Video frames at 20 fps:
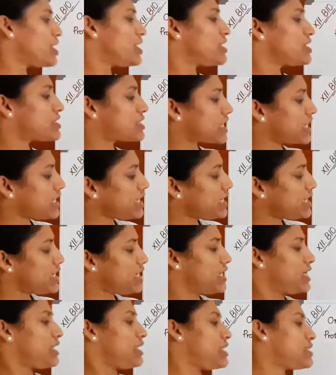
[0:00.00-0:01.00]

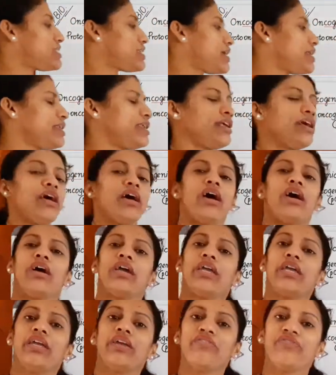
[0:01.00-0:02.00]
See, listen,
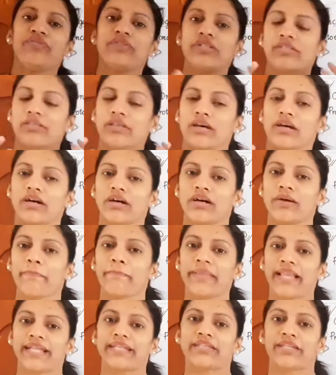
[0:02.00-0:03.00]
if it's
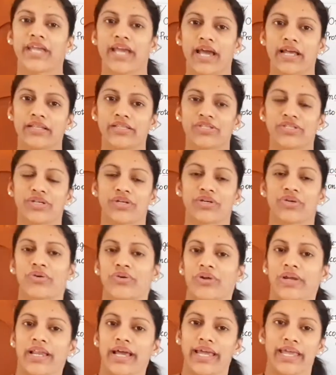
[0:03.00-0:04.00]
blood cancer
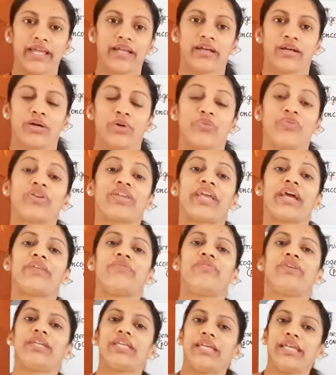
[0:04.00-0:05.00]
or like, we
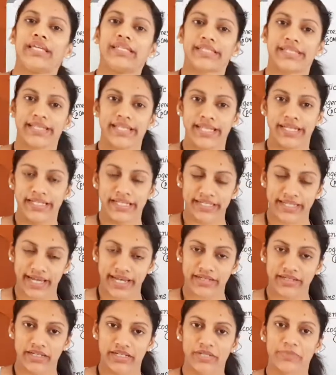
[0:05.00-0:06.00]
can very easily
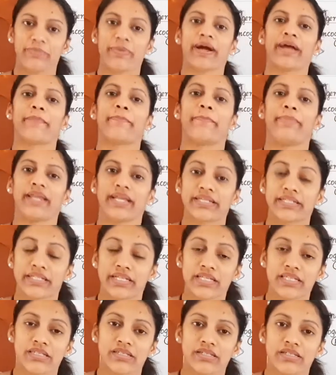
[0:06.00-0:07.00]
detect it by blood
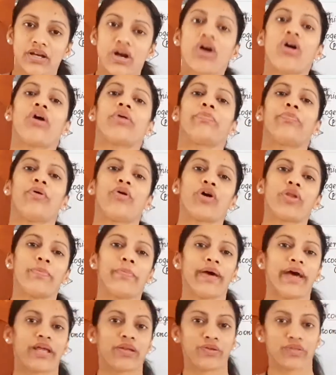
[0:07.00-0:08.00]
test or bone
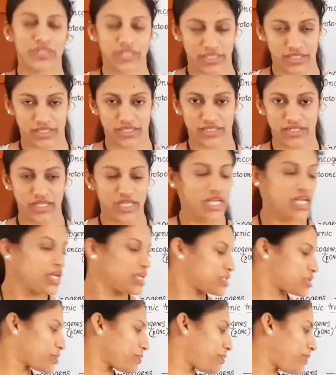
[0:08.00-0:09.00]
marrow test.
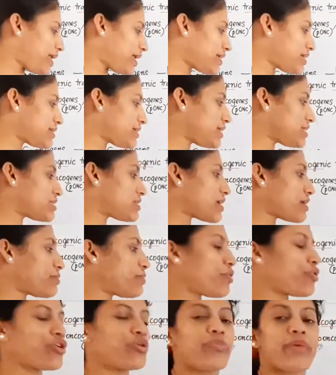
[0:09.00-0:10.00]
So, blood test and
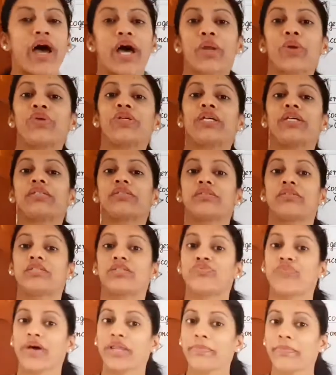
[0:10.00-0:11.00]
bone marrow test
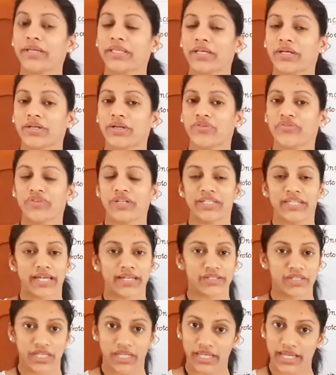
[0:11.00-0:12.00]
is one method of
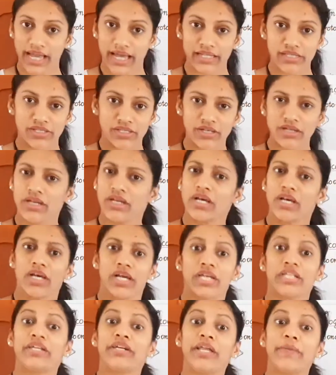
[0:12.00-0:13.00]
detecting cancer.
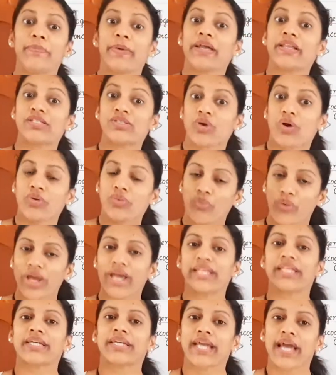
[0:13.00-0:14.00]
It depends on
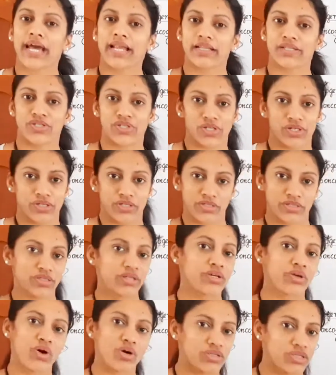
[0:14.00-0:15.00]
where the cancer's
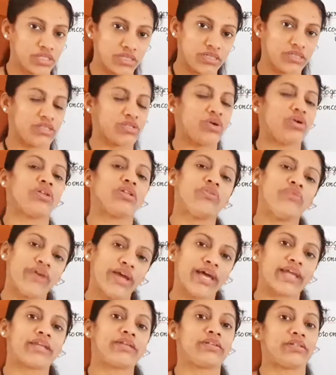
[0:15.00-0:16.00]
growth is or
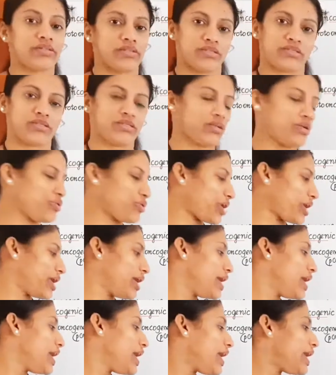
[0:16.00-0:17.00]
where it is.
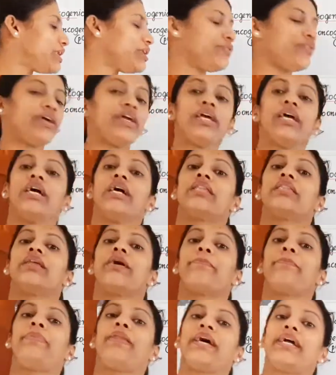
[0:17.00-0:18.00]
Okay, anyway,
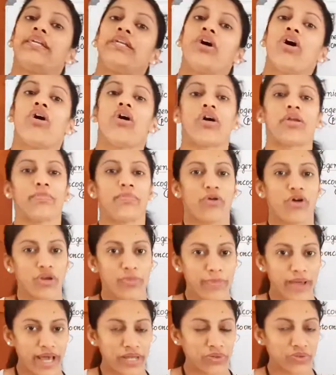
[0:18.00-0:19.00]
the blood or bone
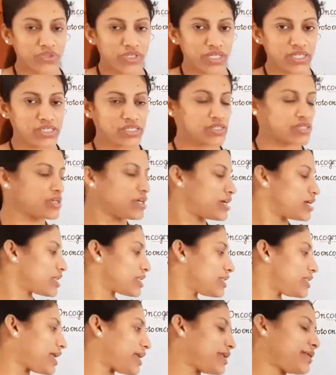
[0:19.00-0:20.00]
marrow test,
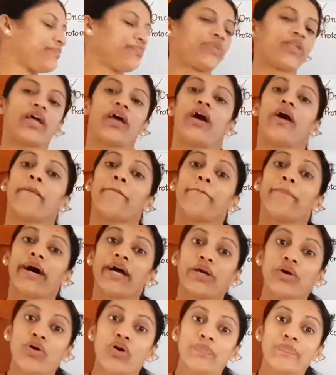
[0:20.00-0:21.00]
then
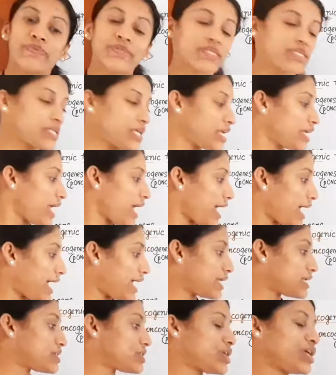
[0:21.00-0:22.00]
biopsy
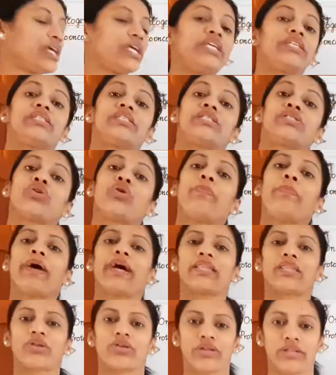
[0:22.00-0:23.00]
and
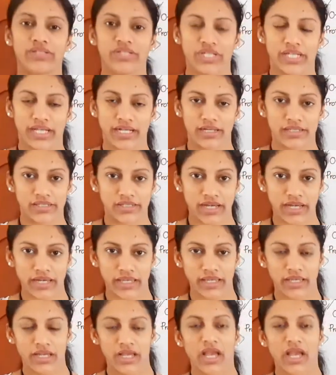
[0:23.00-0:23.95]
histopathological study.